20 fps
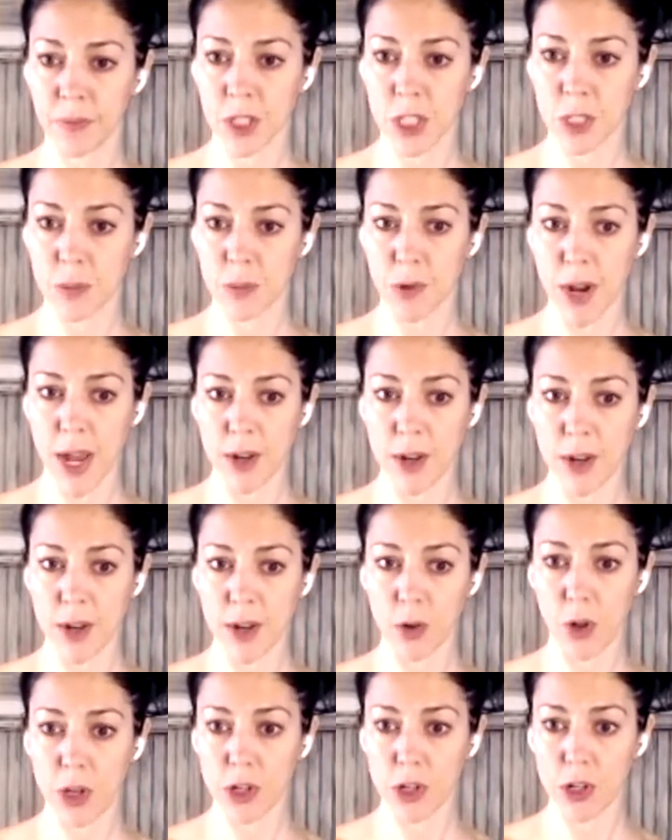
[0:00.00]

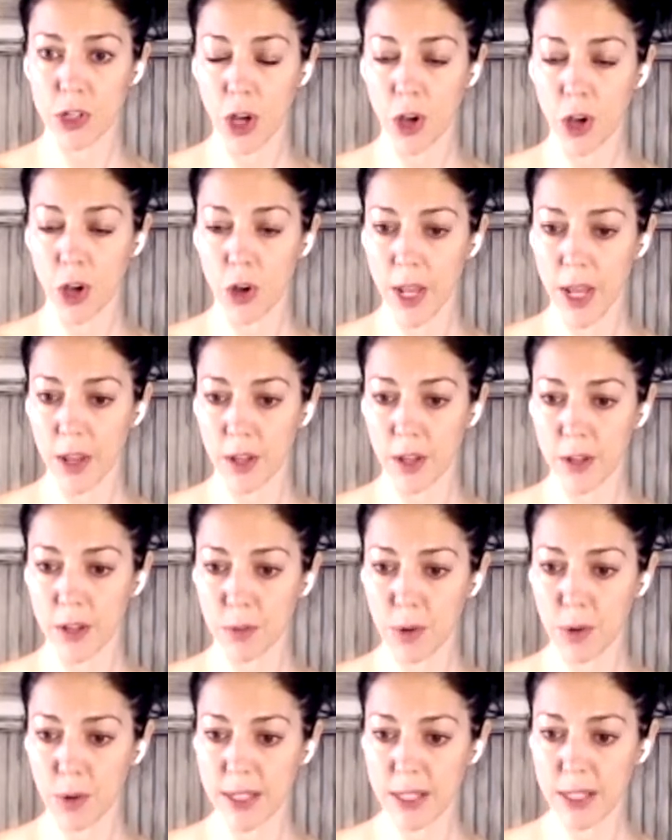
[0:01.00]
Spread all your
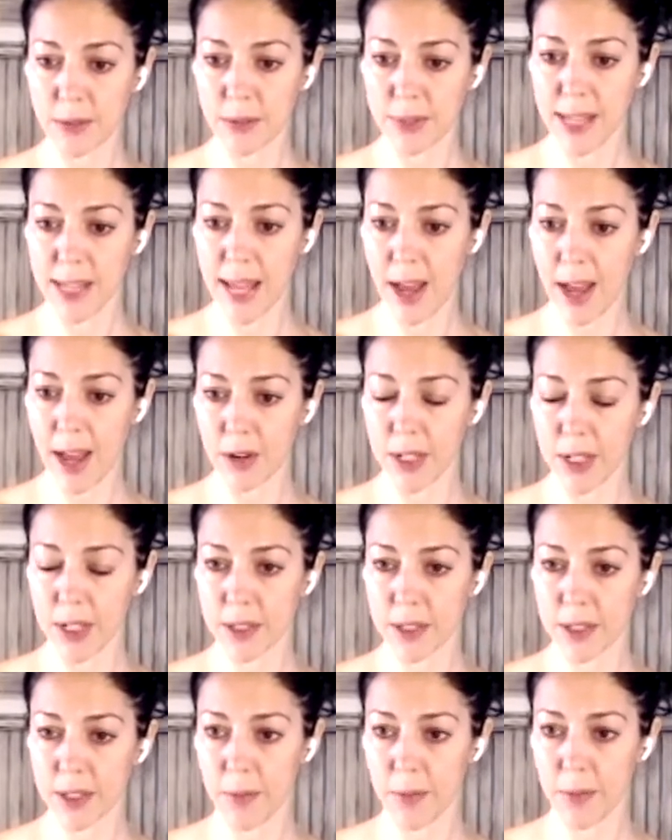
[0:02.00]
toenails, press them down
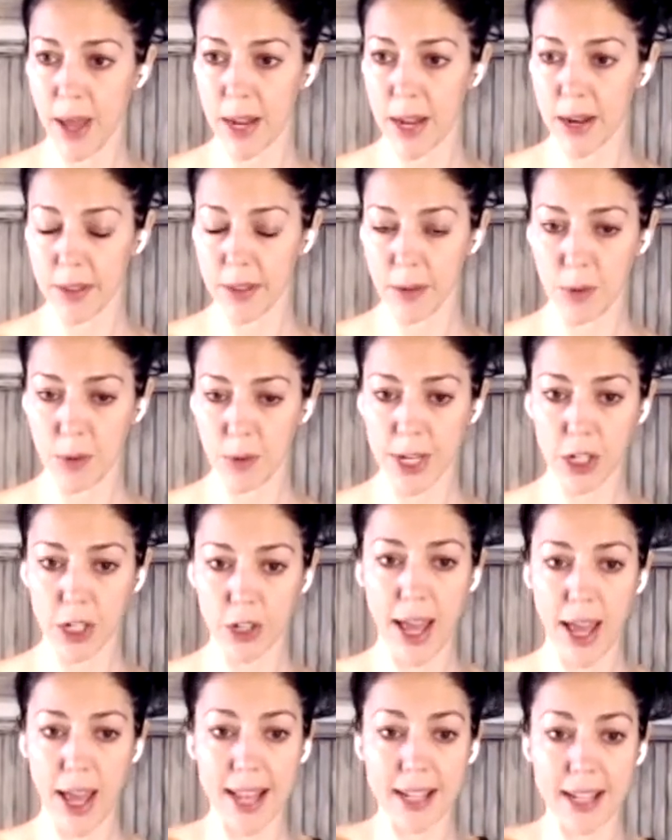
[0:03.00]
into the mat, and then bring
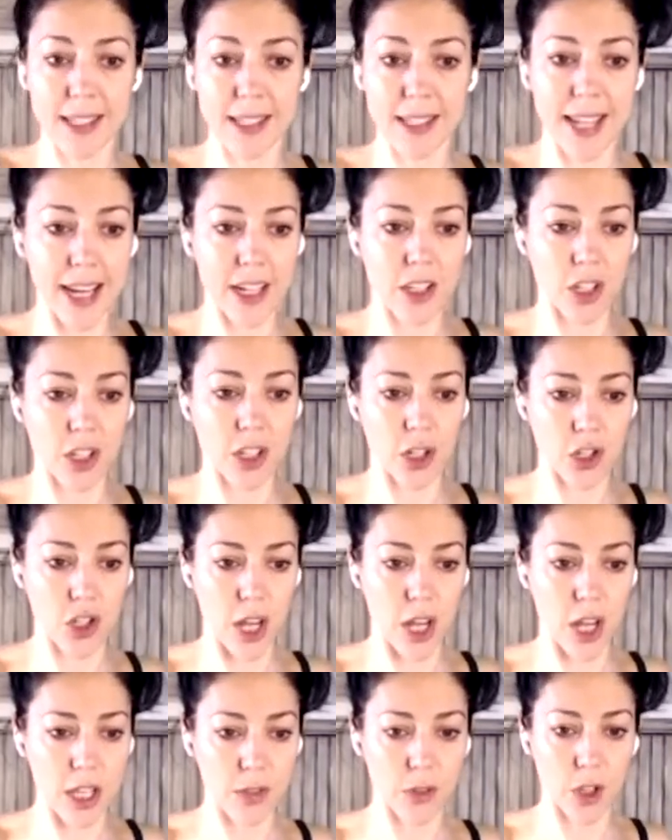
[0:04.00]
your hands next to your
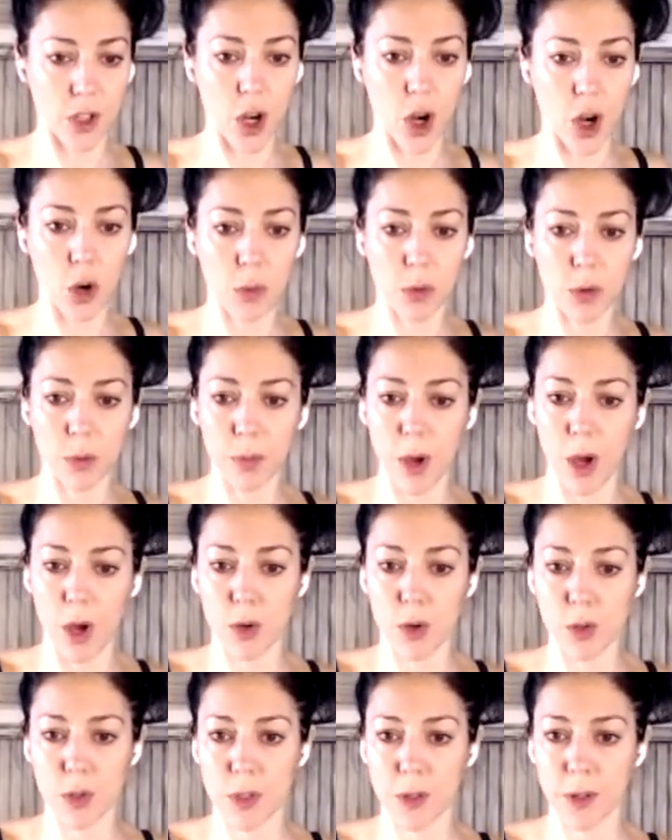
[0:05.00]
chest for Cobra
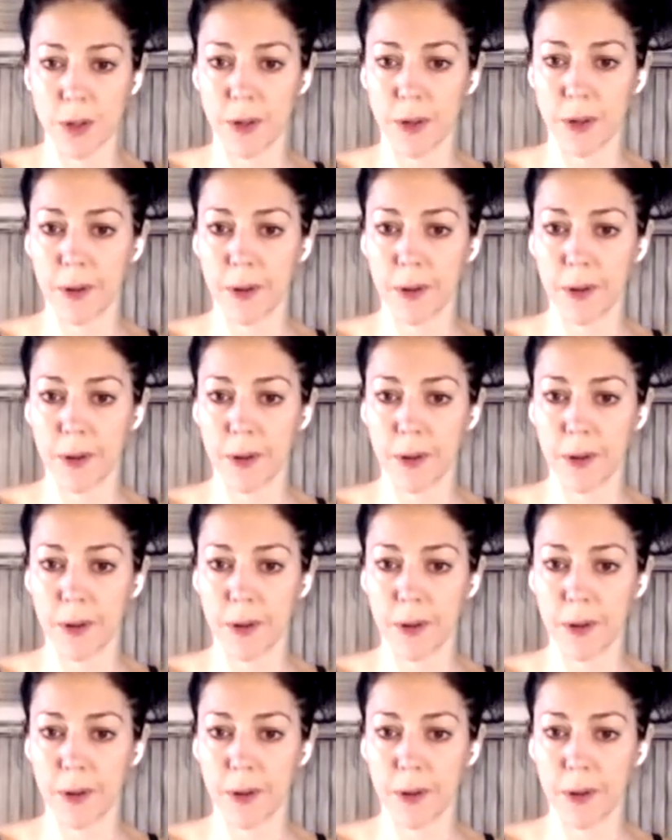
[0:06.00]
Pose.